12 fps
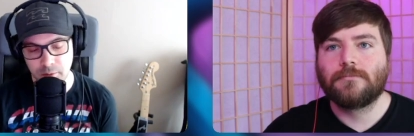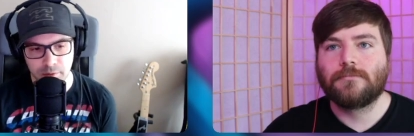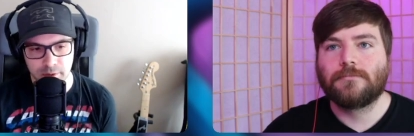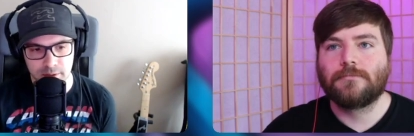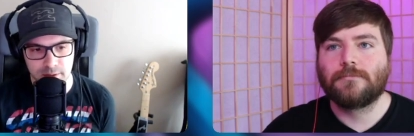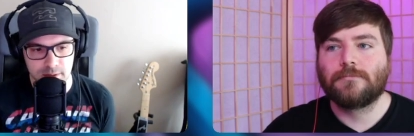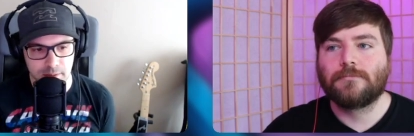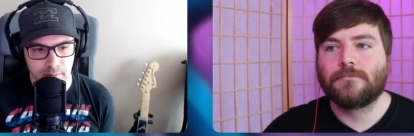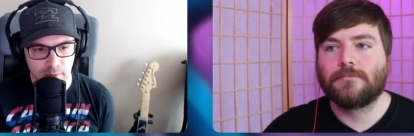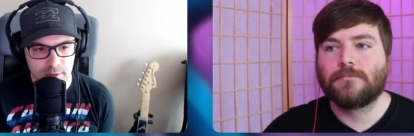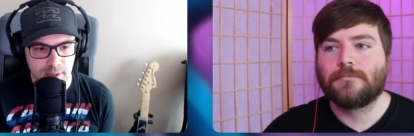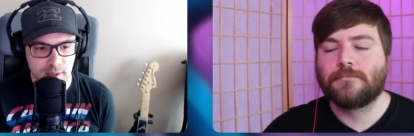Speaker 1: multiple
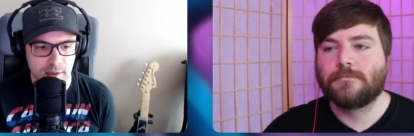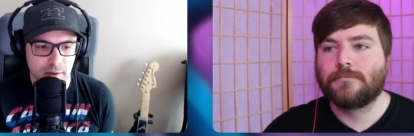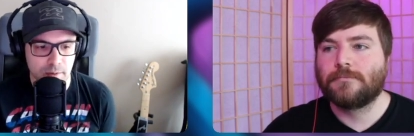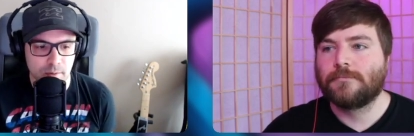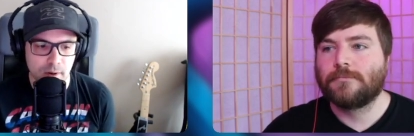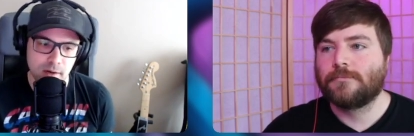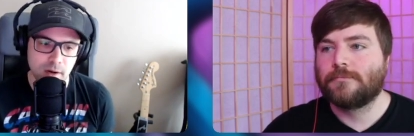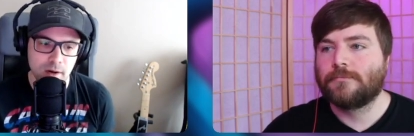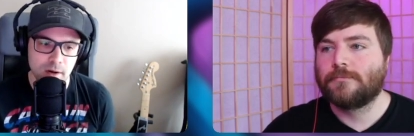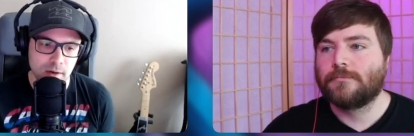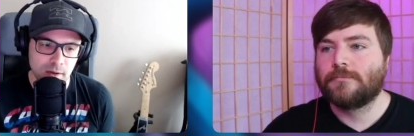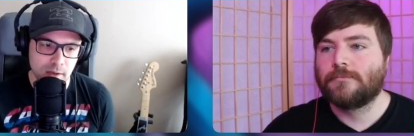reasons. The most glaring
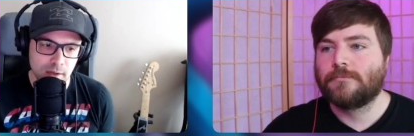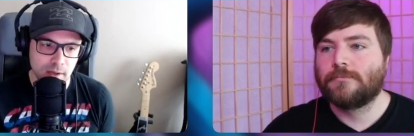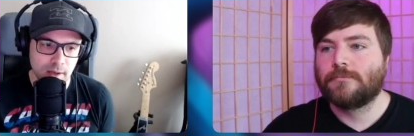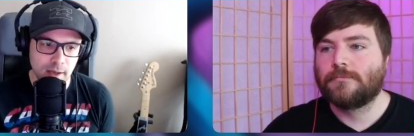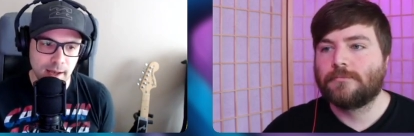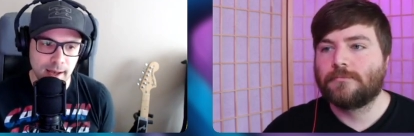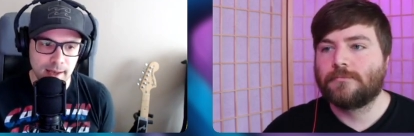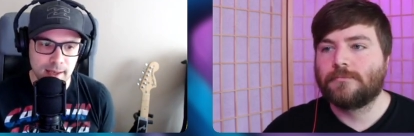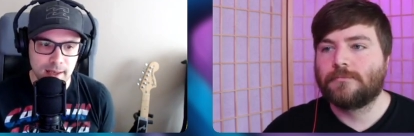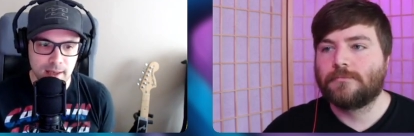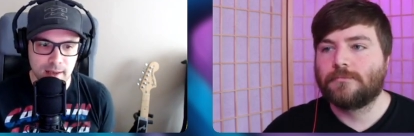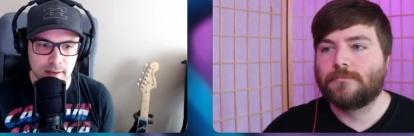one are
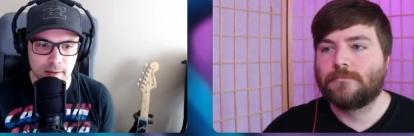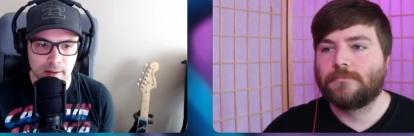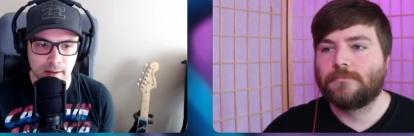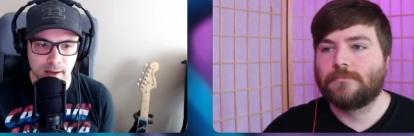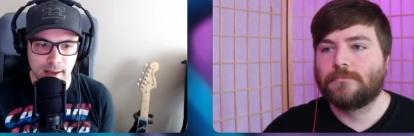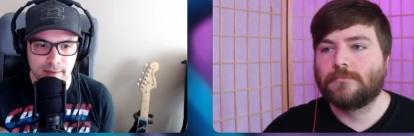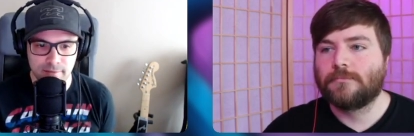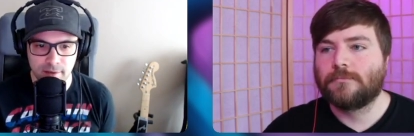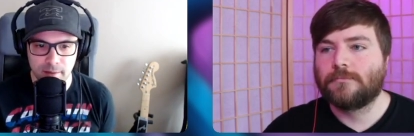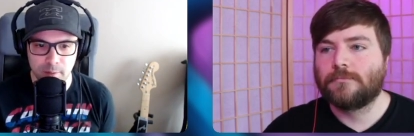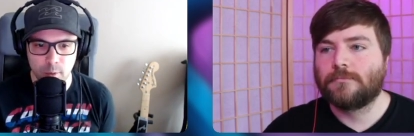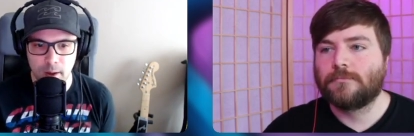I
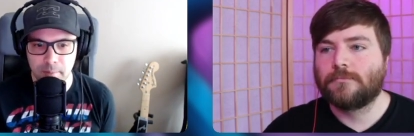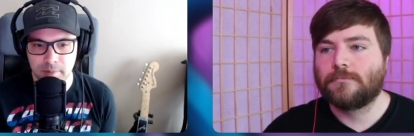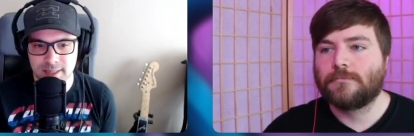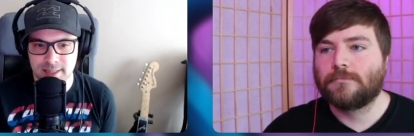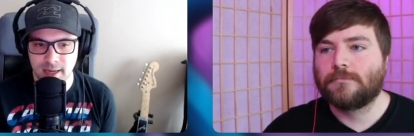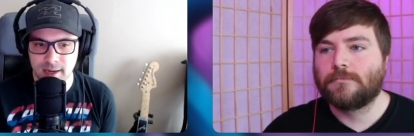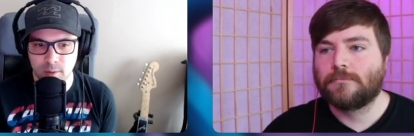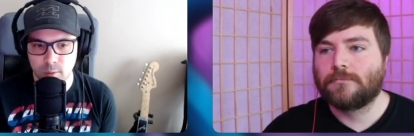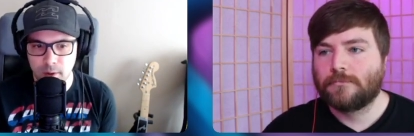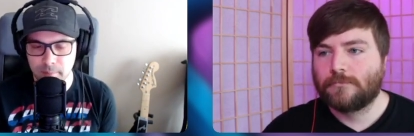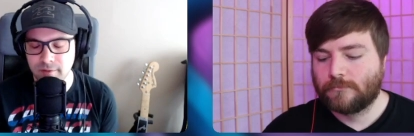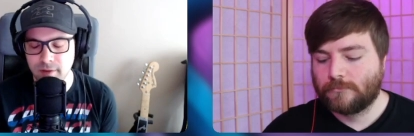have a web
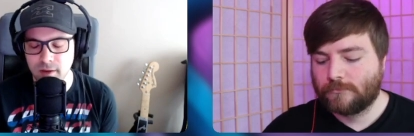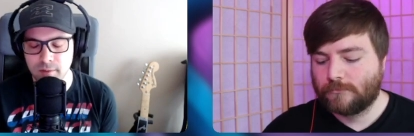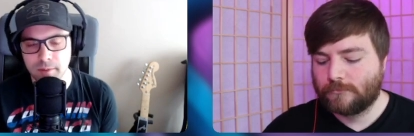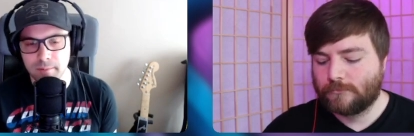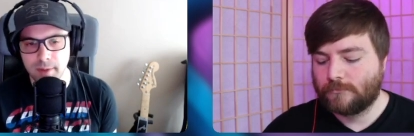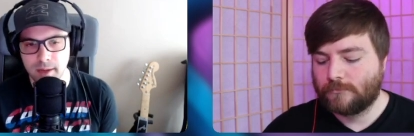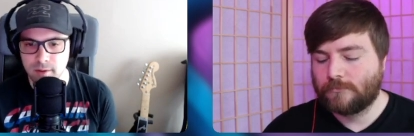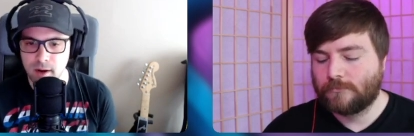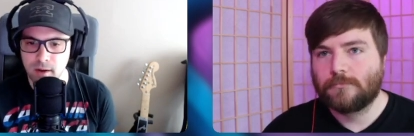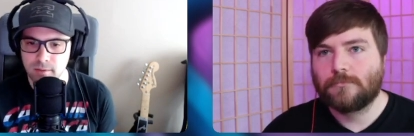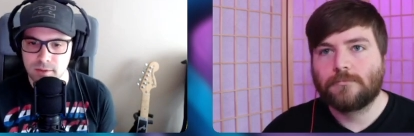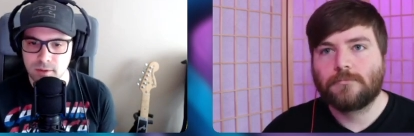design and web development
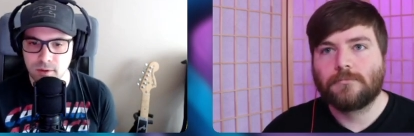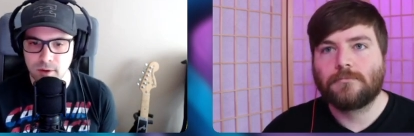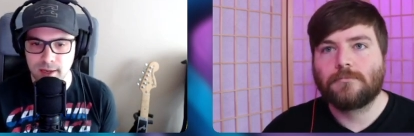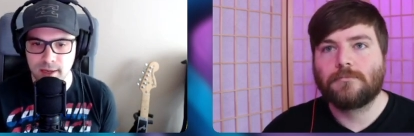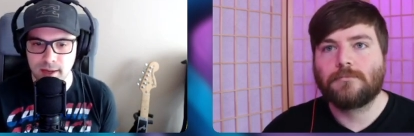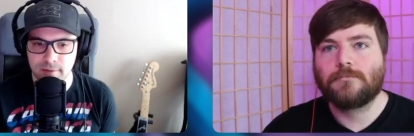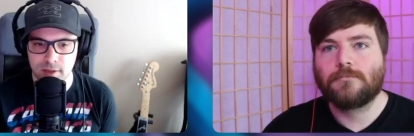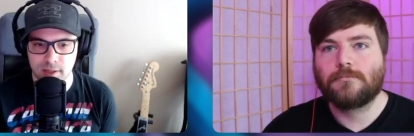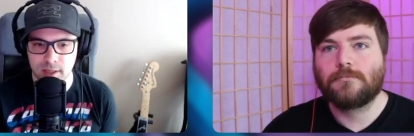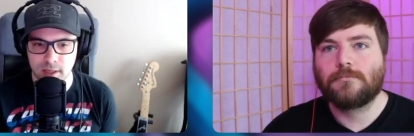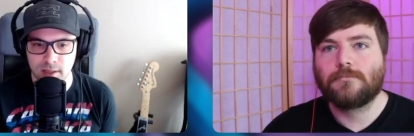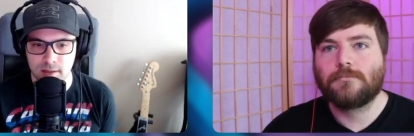background, so I
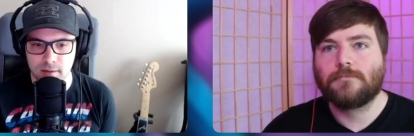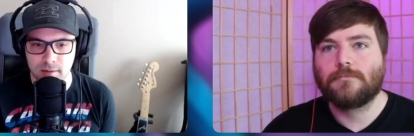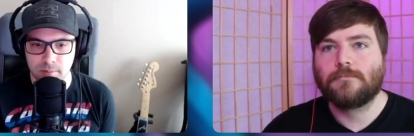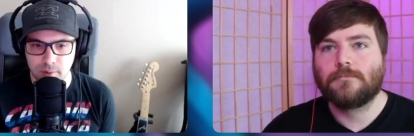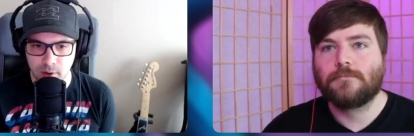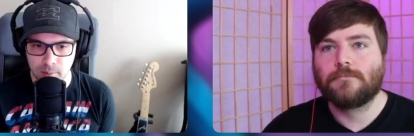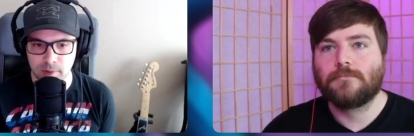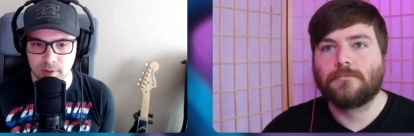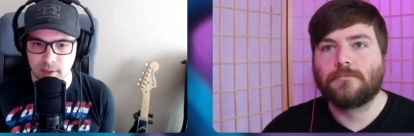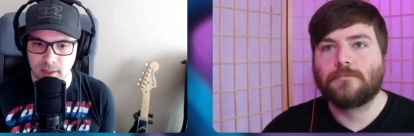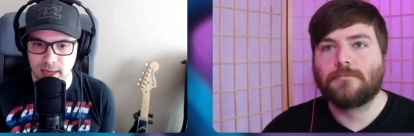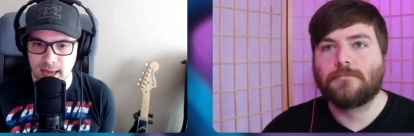never did
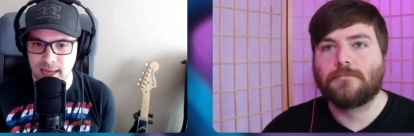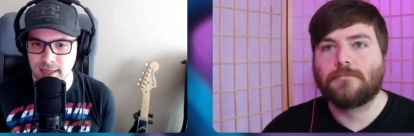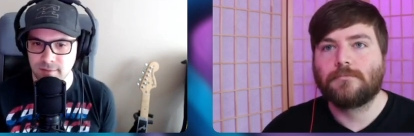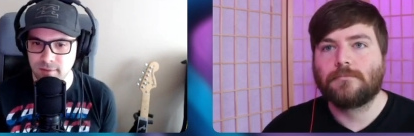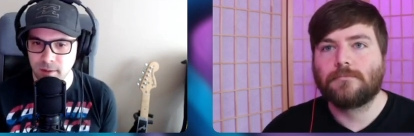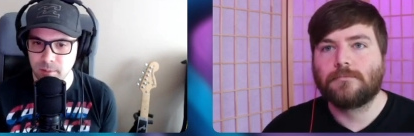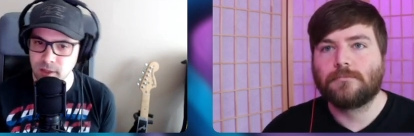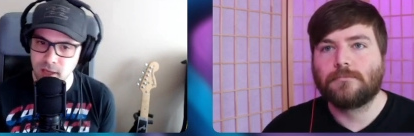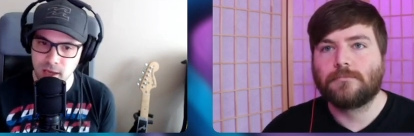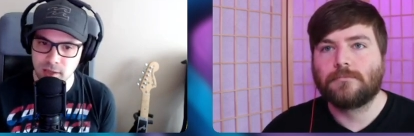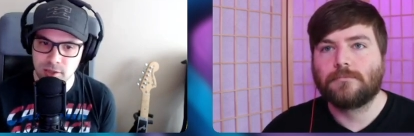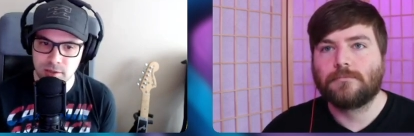properly native
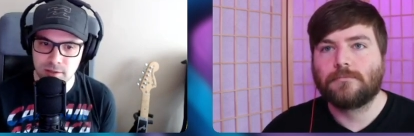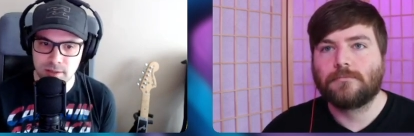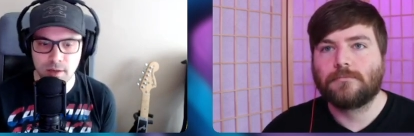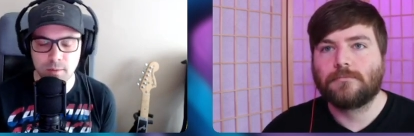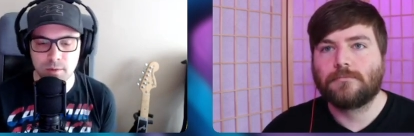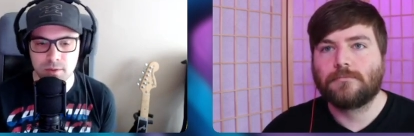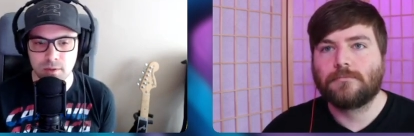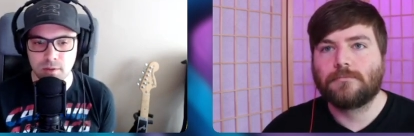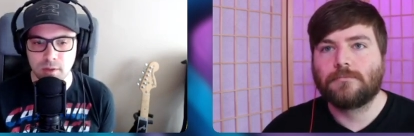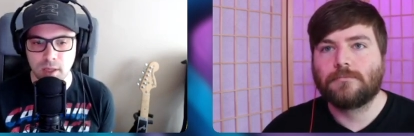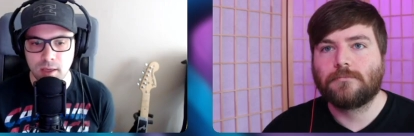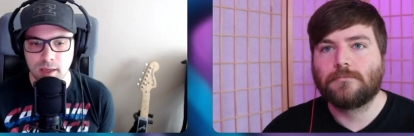applications. And I
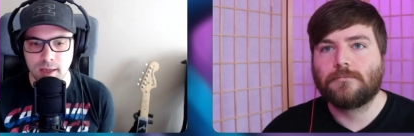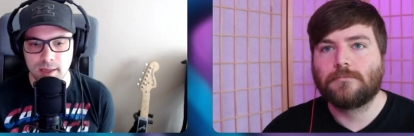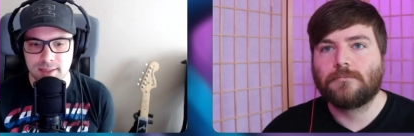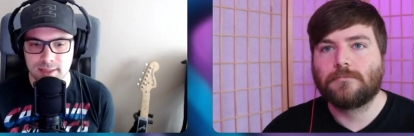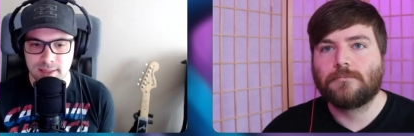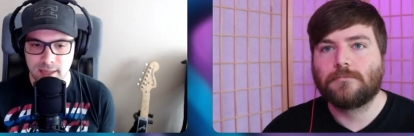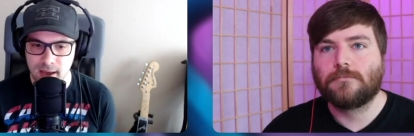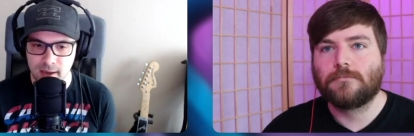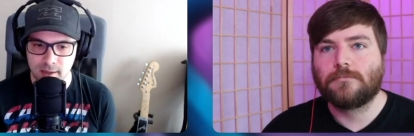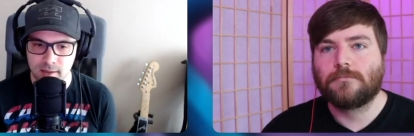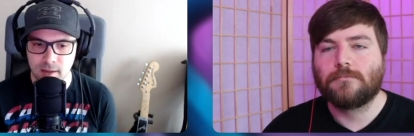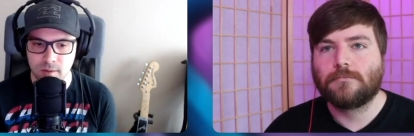was looking at a
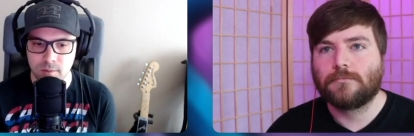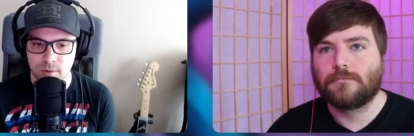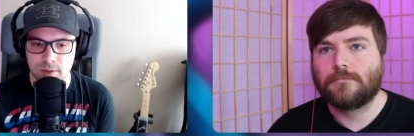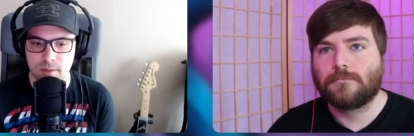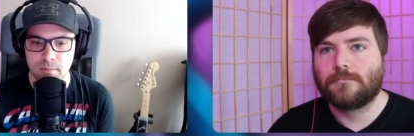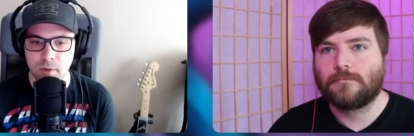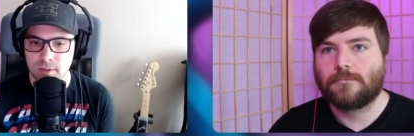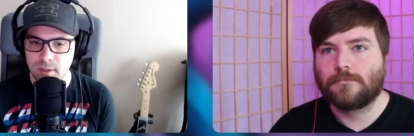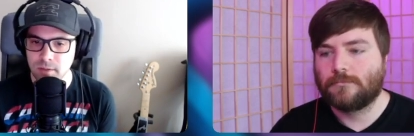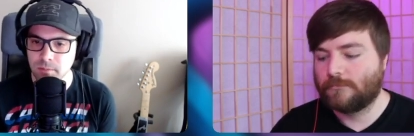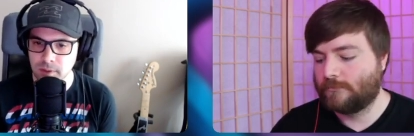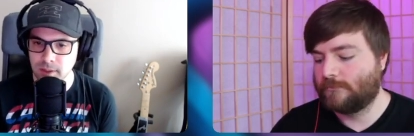stack that it was the
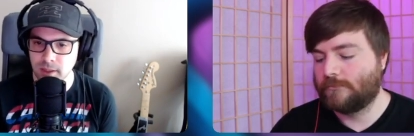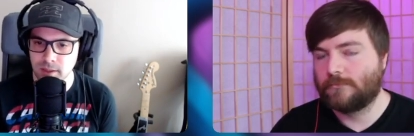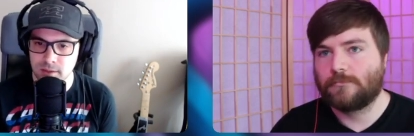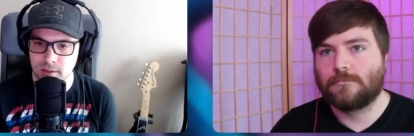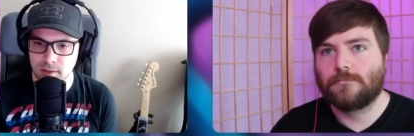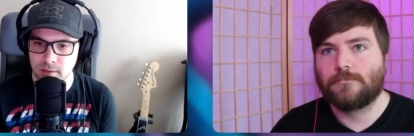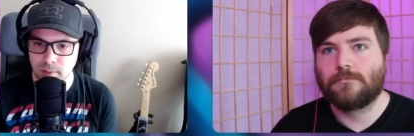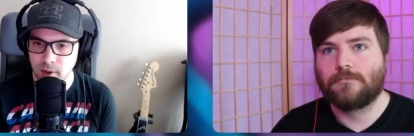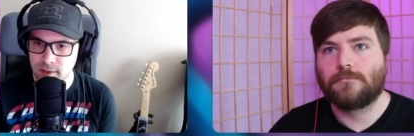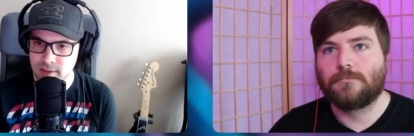most complete